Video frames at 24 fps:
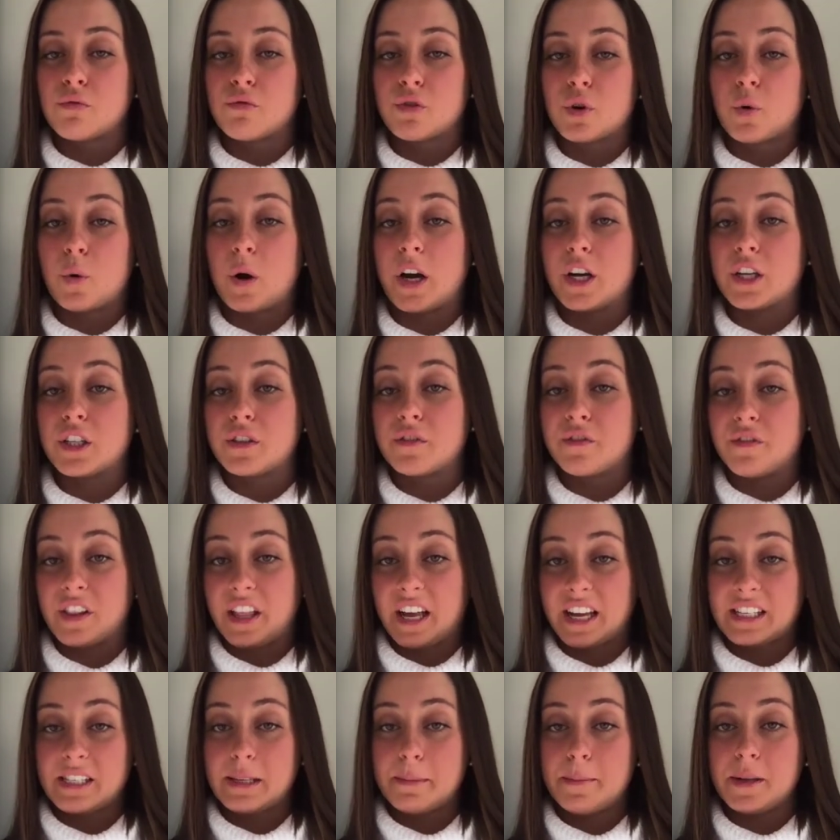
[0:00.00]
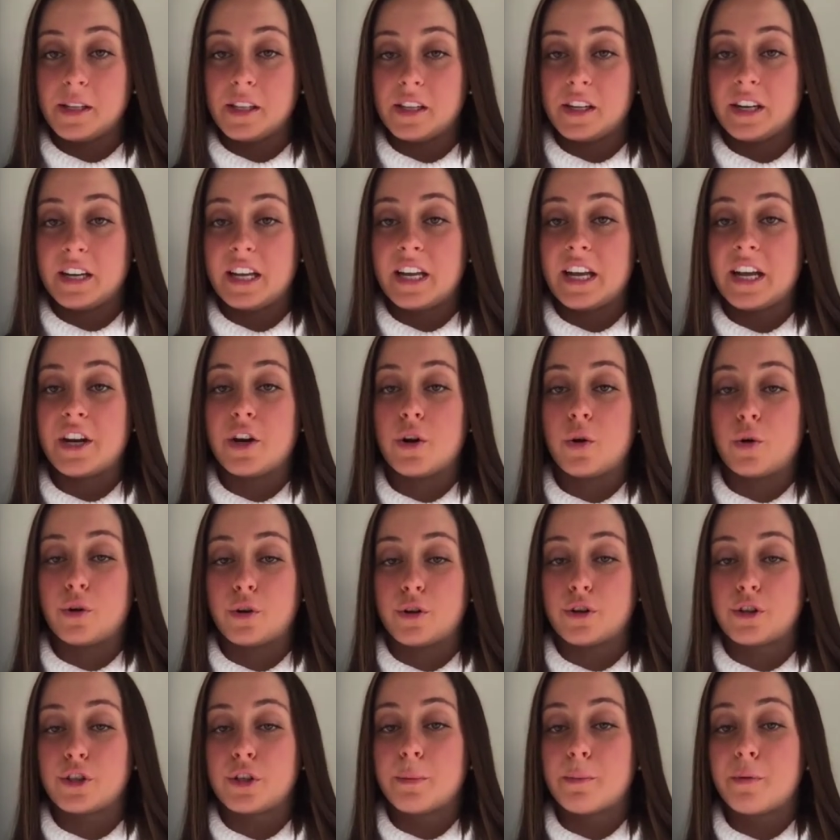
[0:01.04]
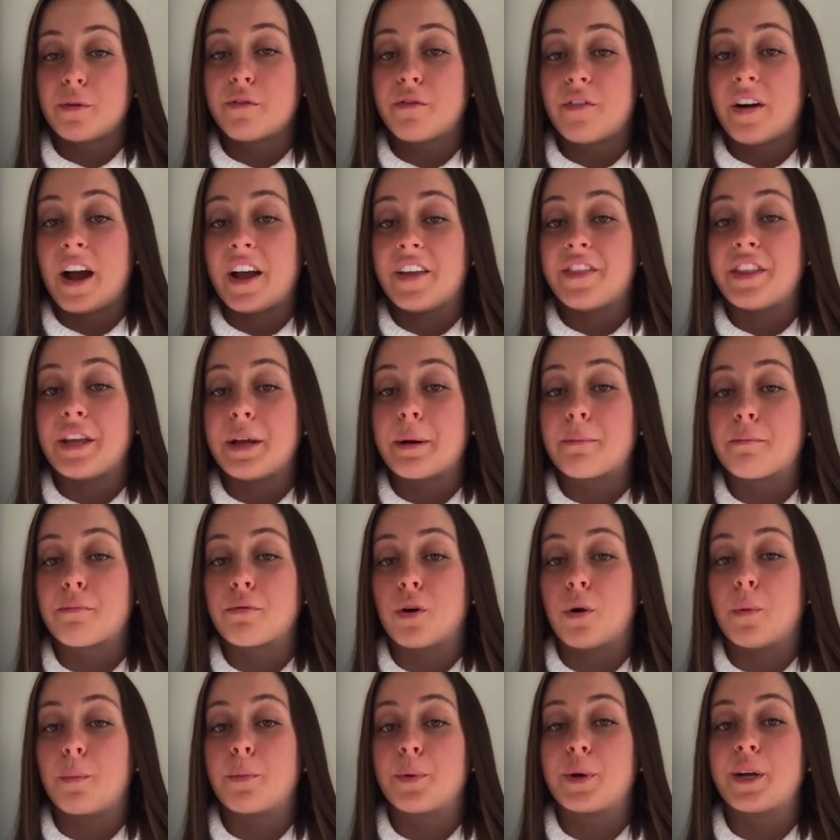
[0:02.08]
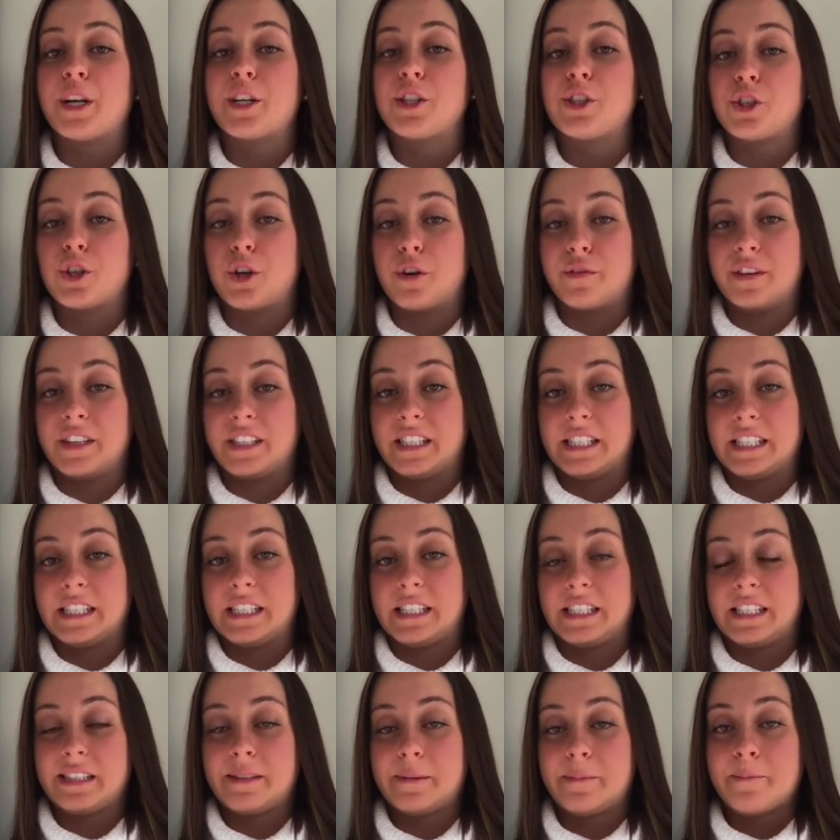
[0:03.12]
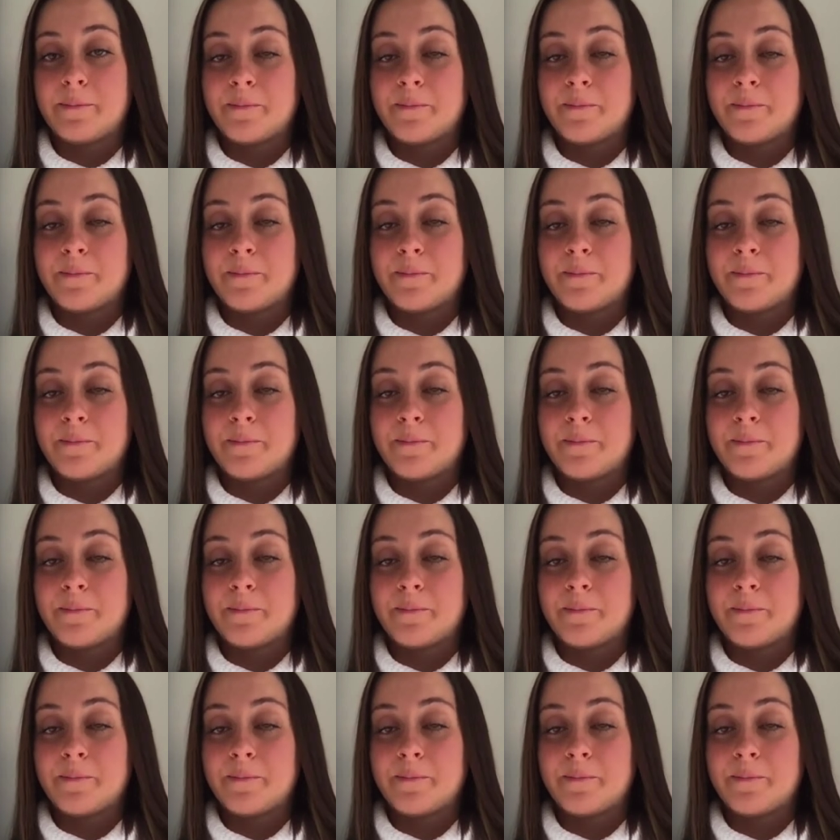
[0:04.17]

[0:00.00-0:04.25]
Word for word: requires flexibility in order to provide the appropriate services.